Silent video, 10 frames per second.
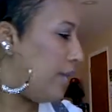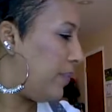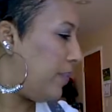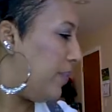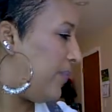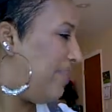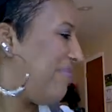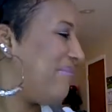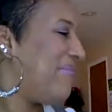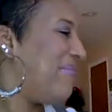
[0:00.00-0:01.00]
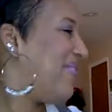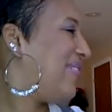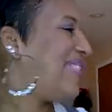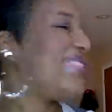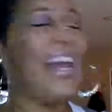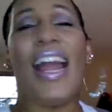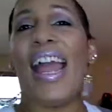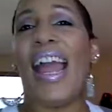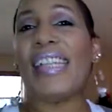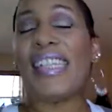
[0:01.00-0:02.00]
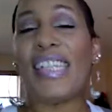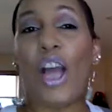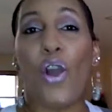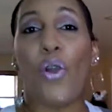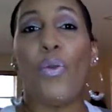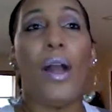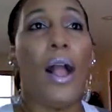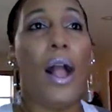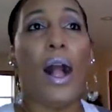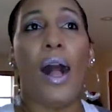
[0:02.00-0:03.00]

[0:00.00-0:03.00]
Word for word: it. So